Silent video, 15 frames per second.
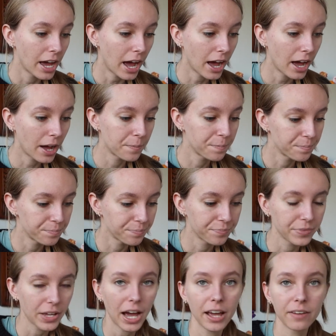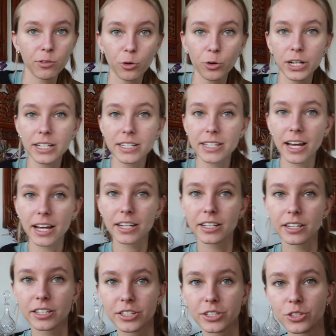I've already
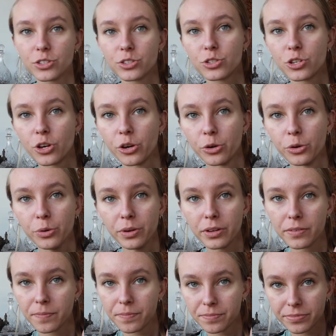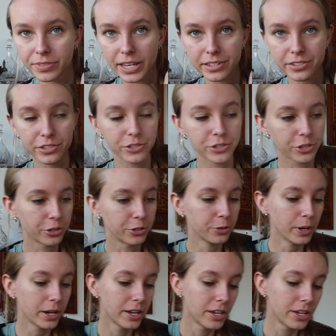done 2, there's
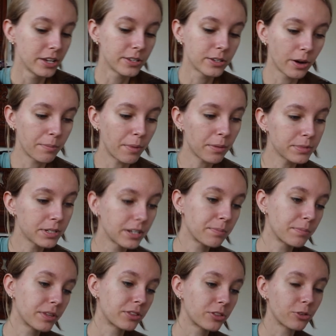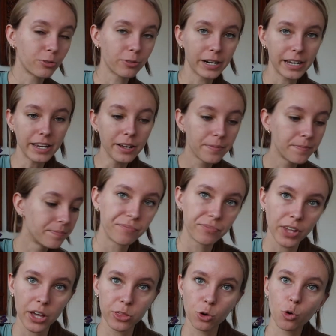2, so I'm up to number 3.
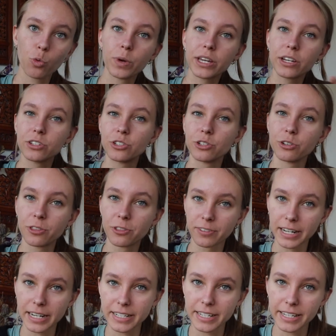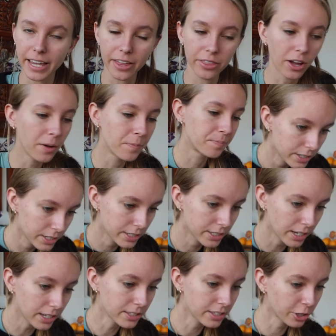I thought we could do 3 together.
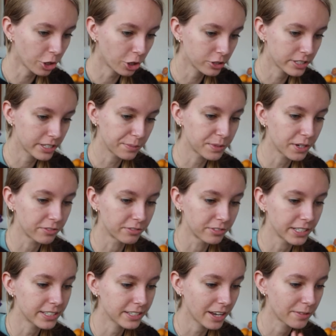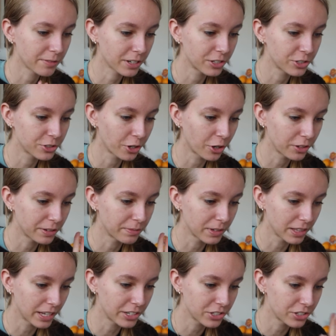Discuss the concept of risk and control in
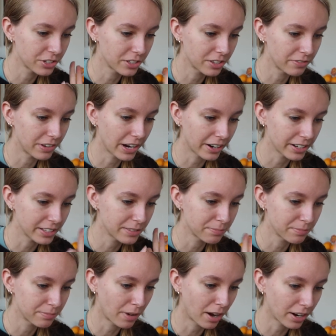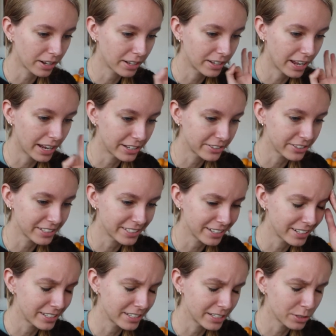relation to the various market entry
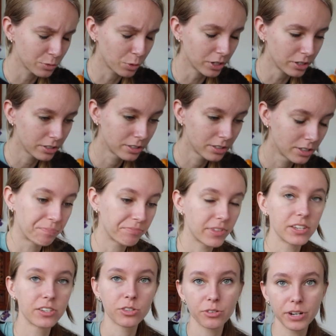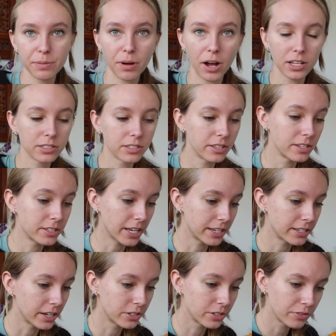strategies. What? There's 3 parts to this
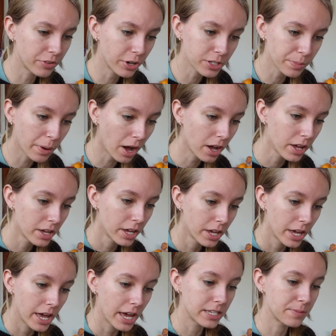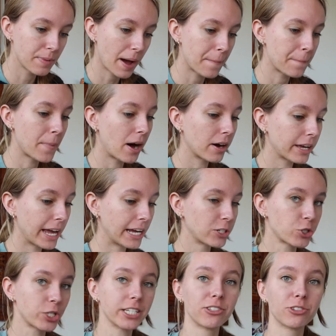essay. So the first part is about market
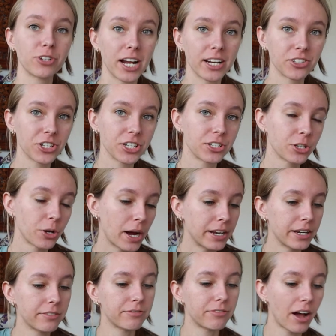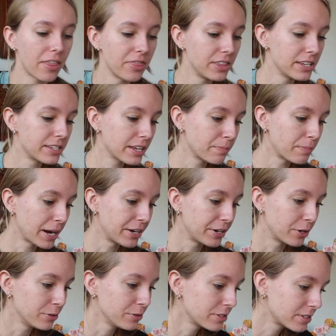entry strategy. So I need to find this in my
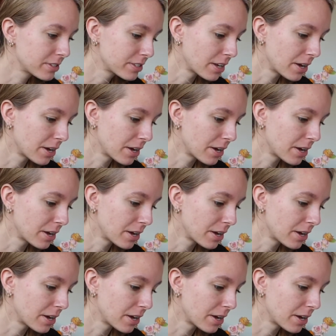notes.